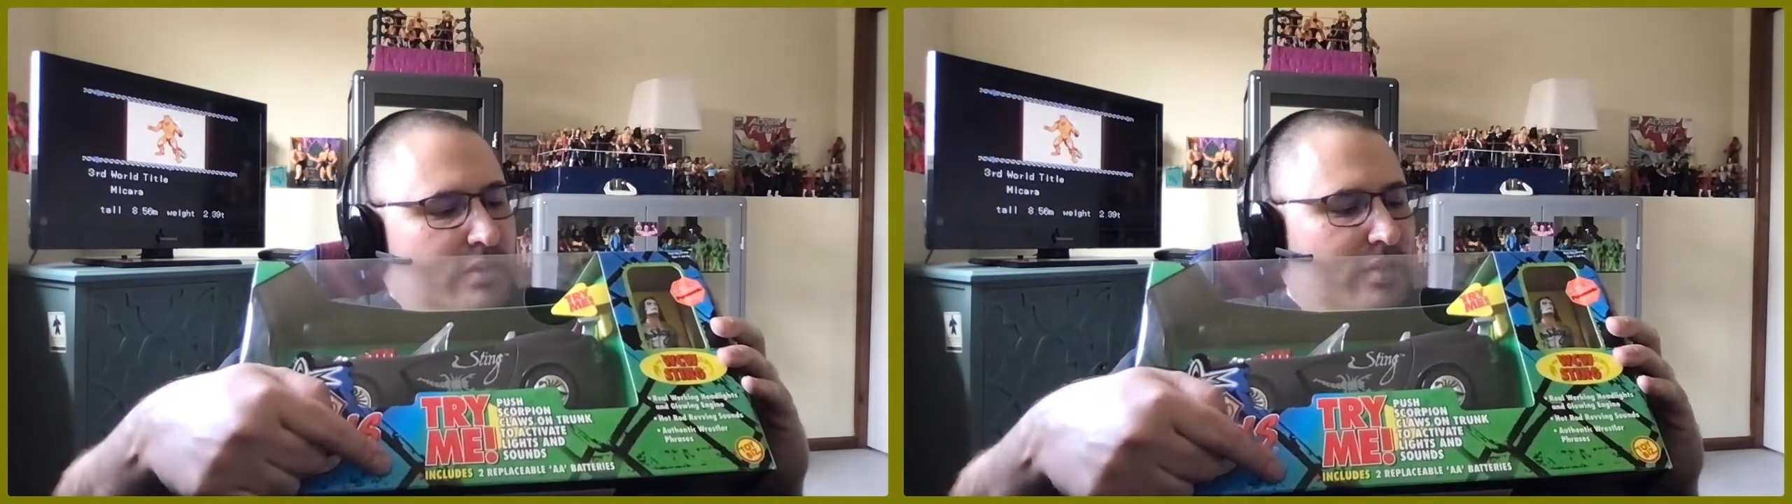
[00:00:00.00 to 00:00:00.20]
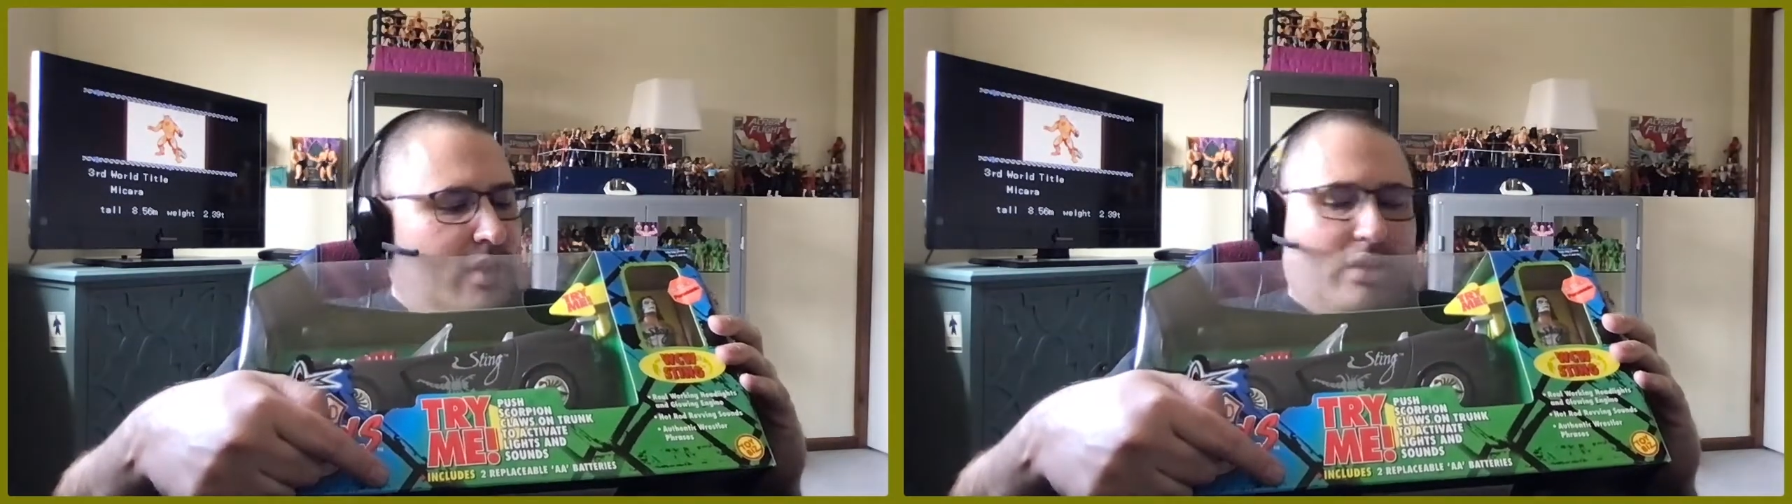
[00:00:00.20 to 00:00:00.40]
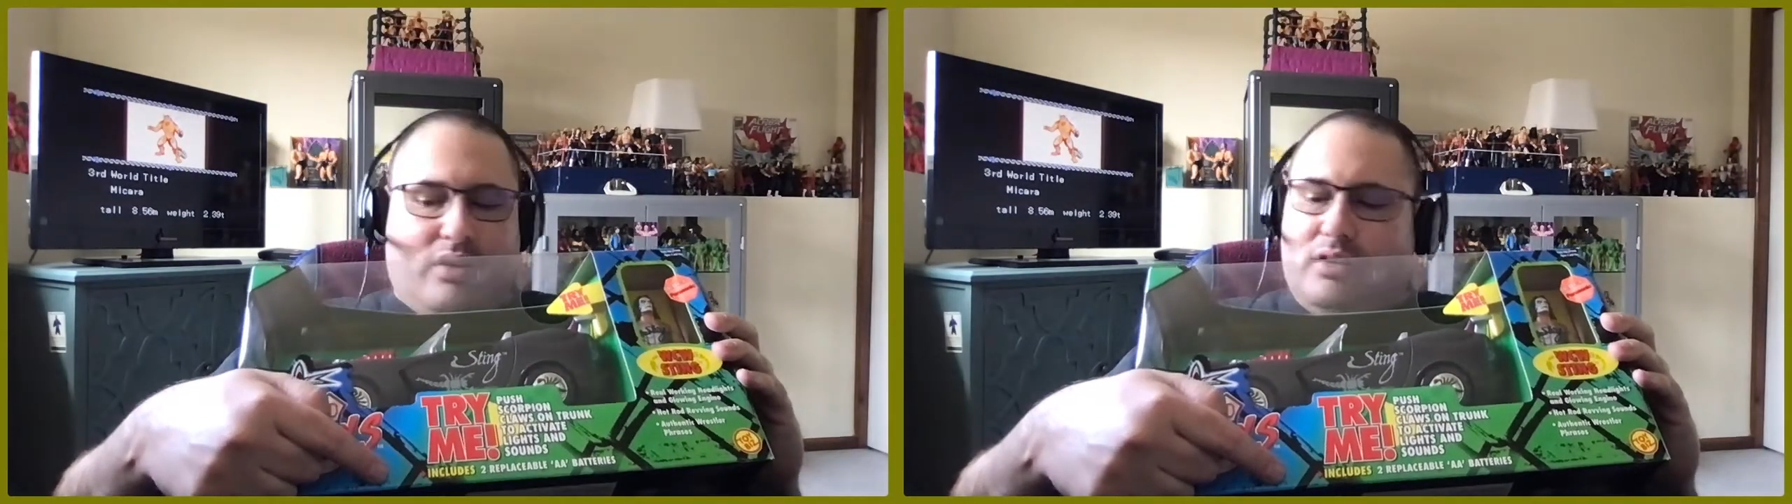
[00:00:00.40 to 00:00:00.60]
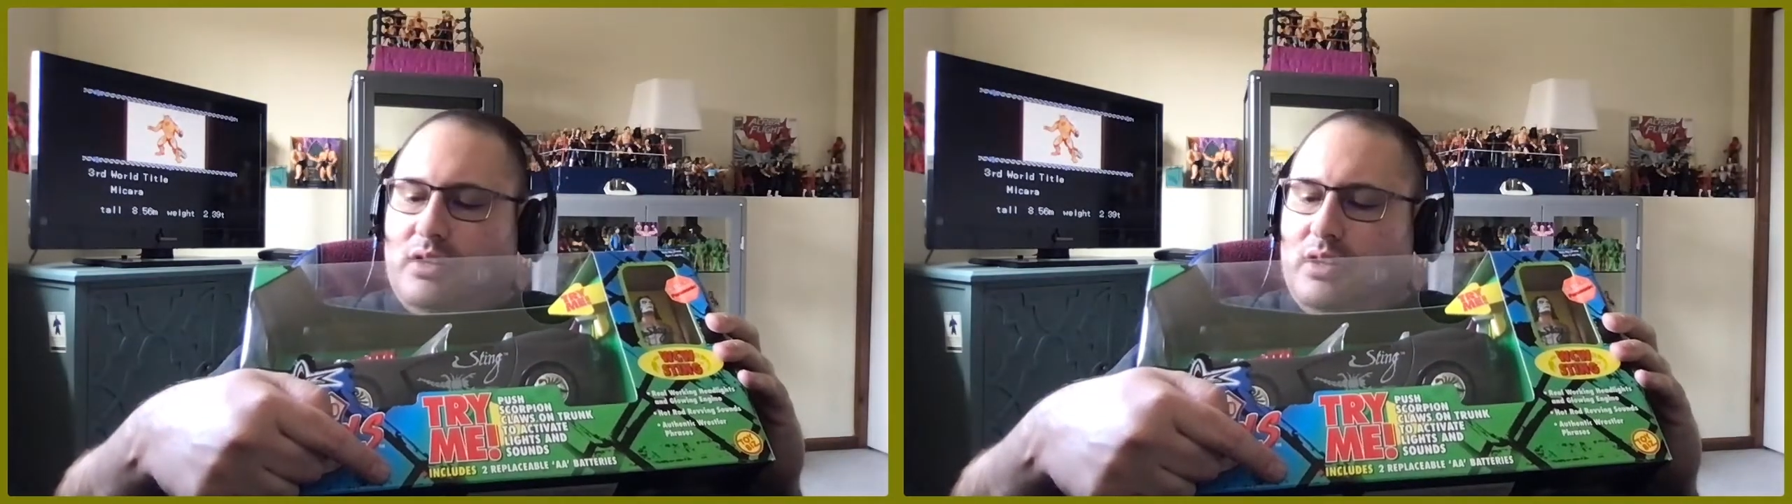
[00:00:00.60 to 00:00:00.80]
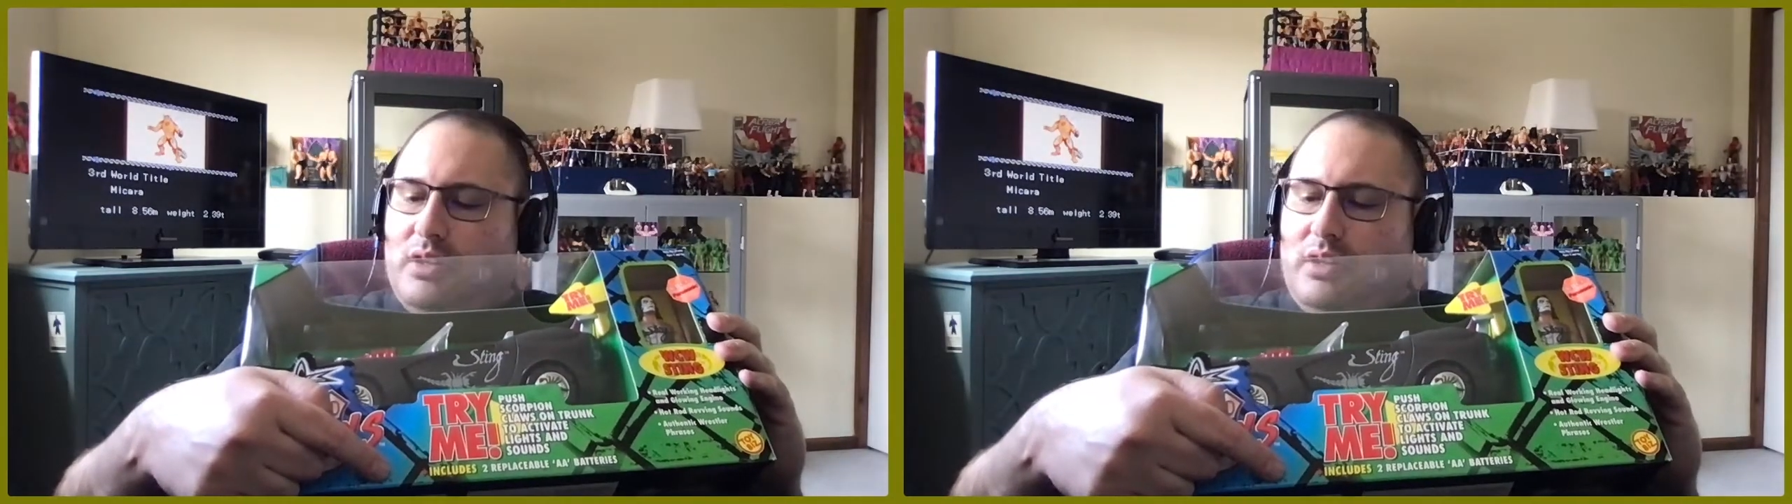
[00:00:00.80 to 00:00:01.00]
are
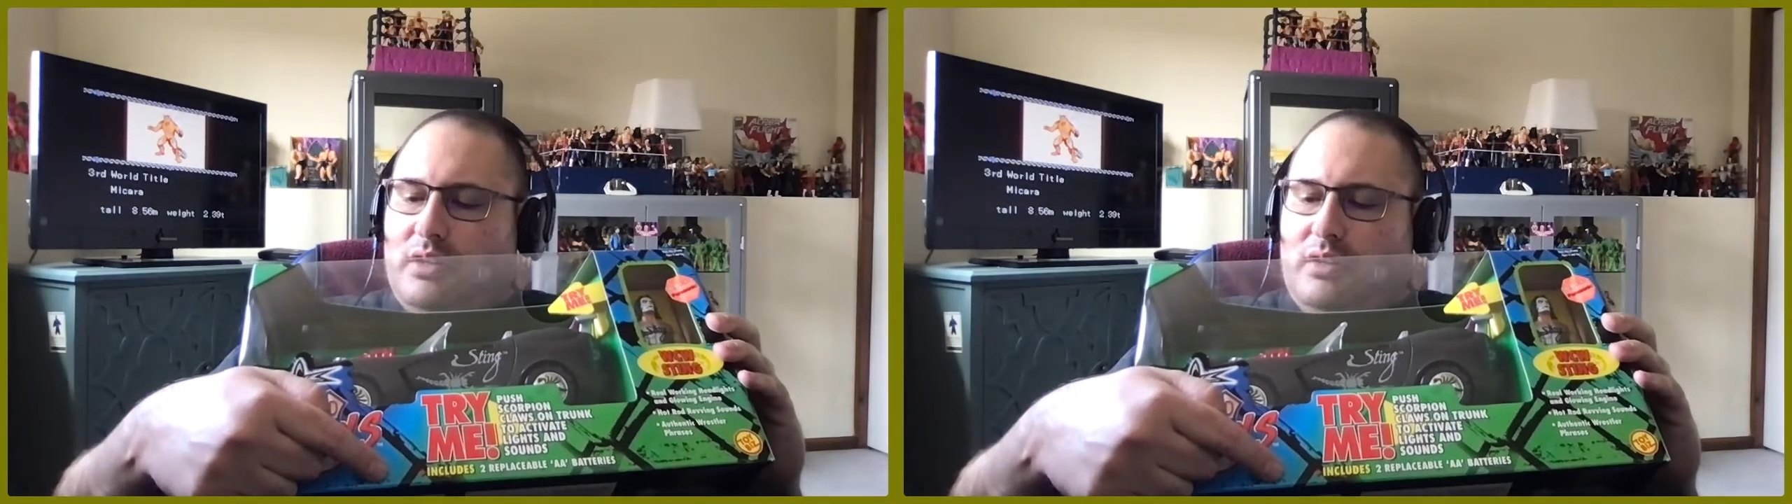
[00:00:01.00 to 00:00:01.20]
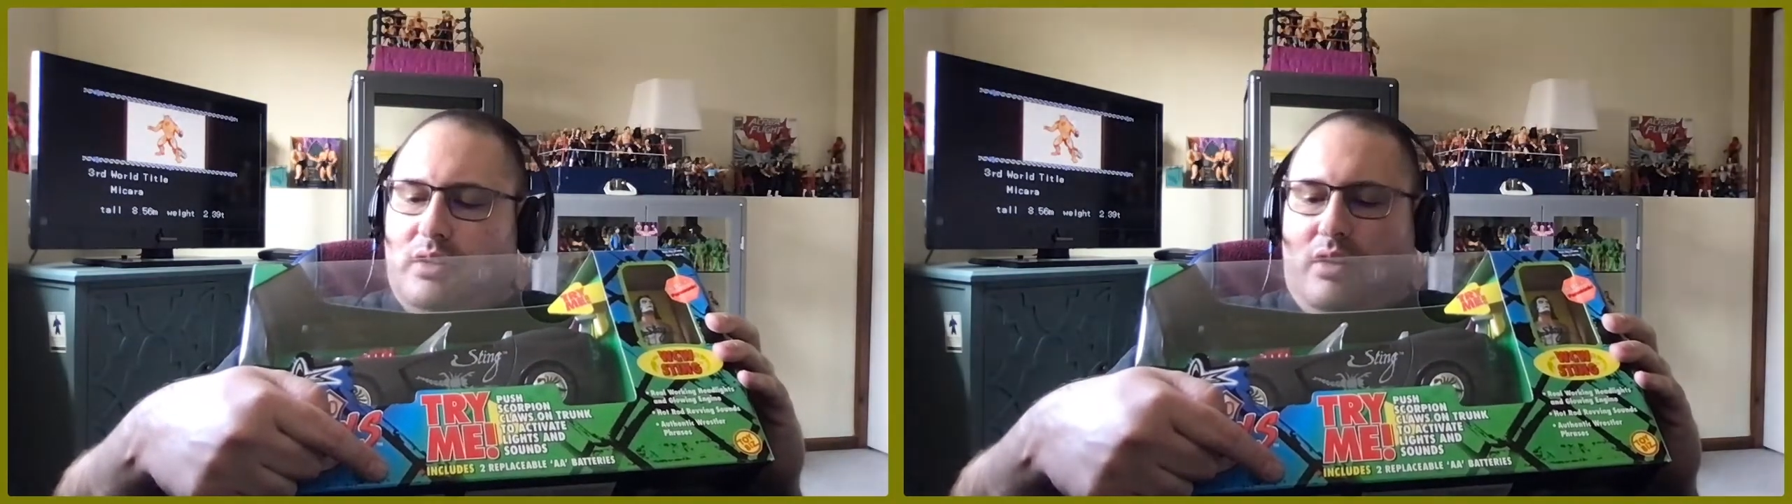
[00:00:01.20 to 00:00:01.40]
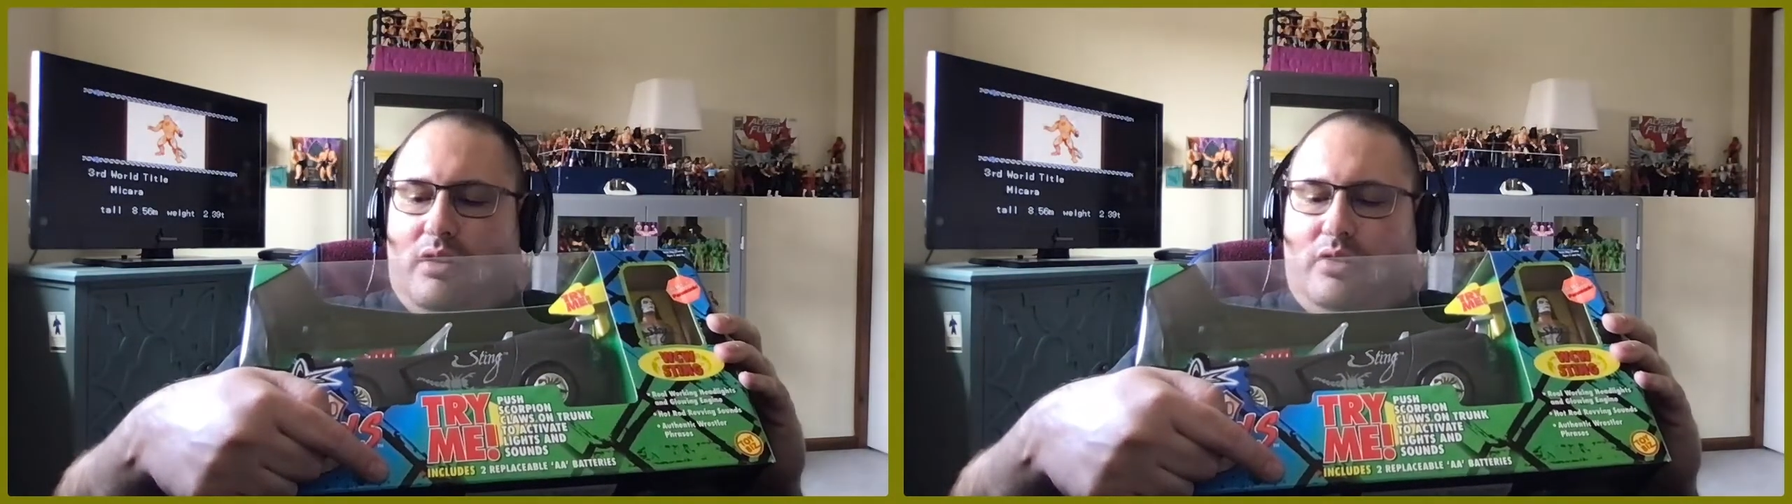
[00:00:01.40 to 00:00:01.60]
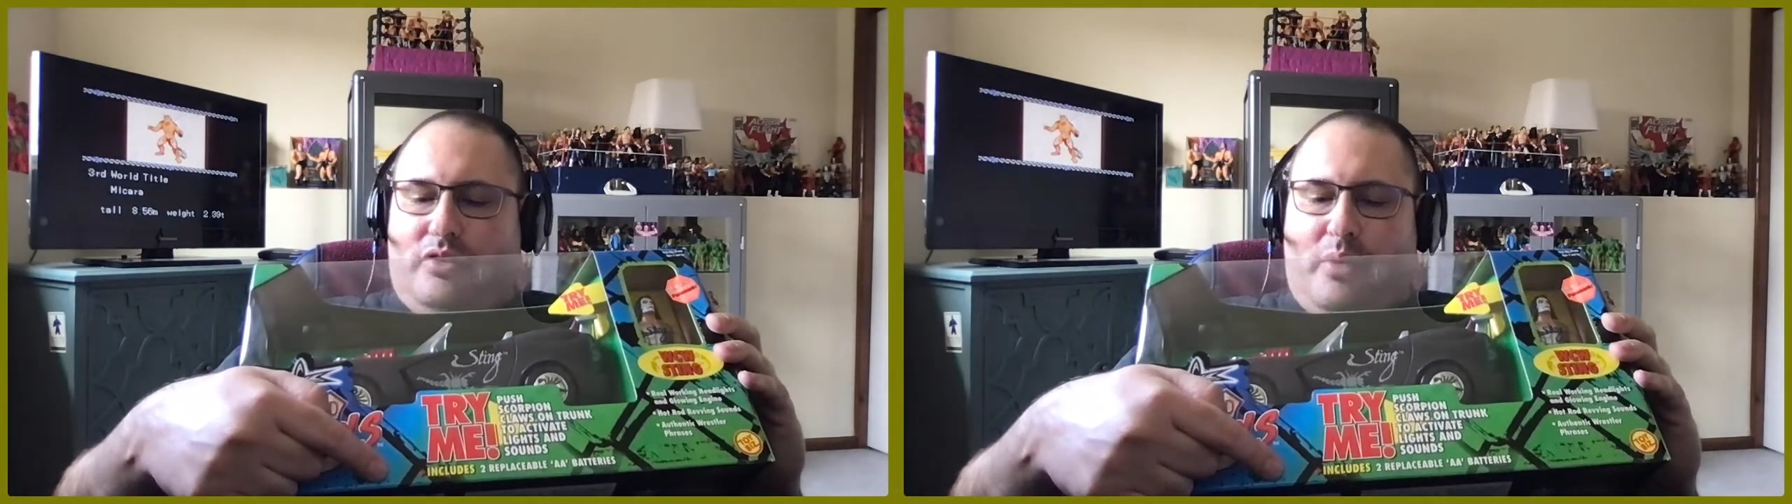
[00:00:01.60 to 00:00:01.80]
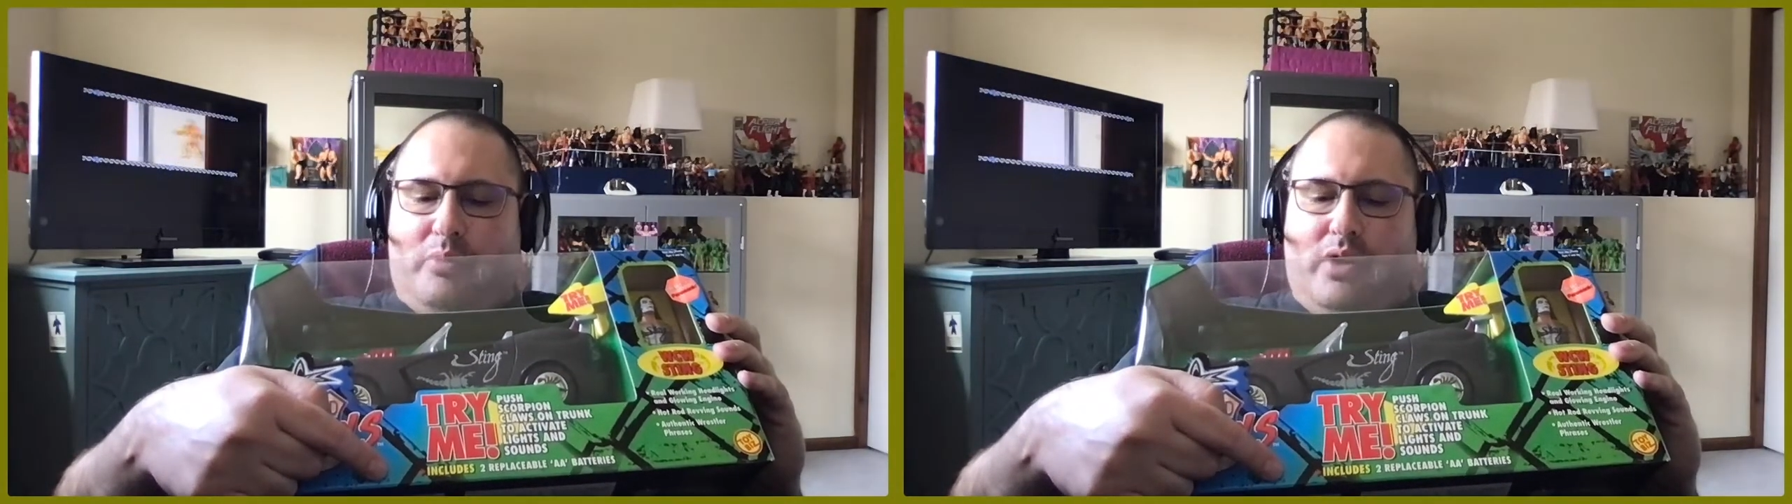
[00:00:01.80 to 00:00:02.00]

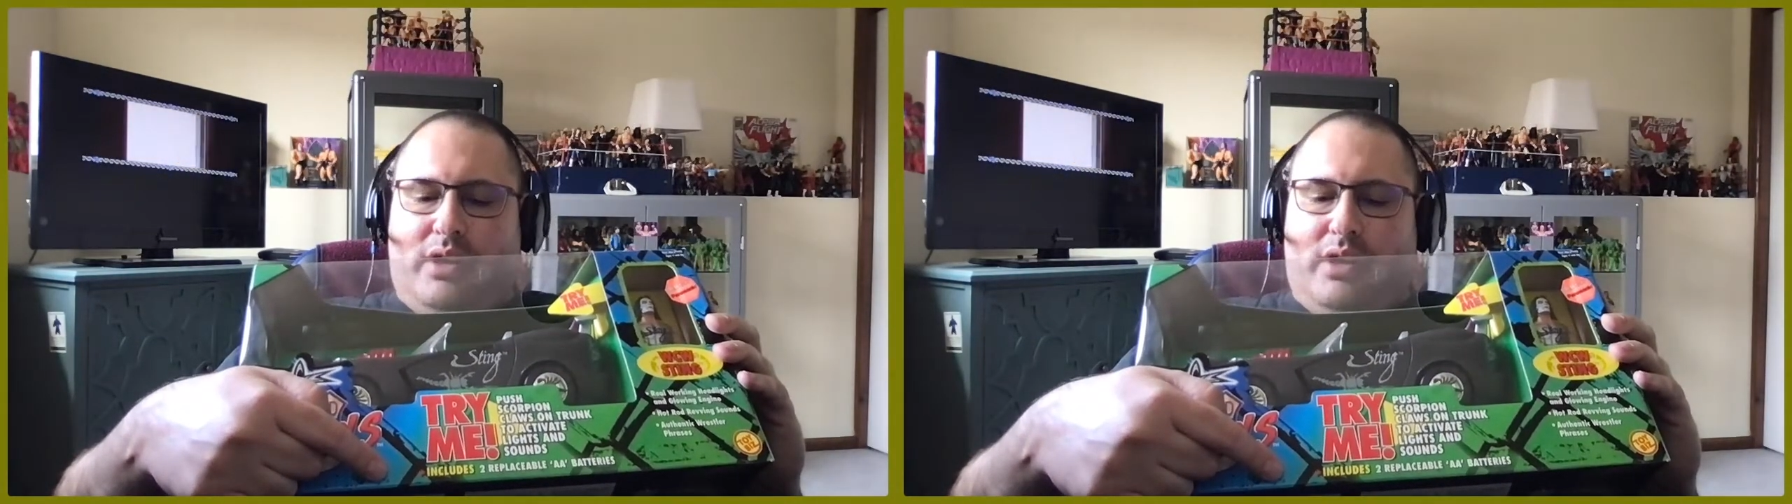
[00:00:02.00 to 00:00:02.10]
separated.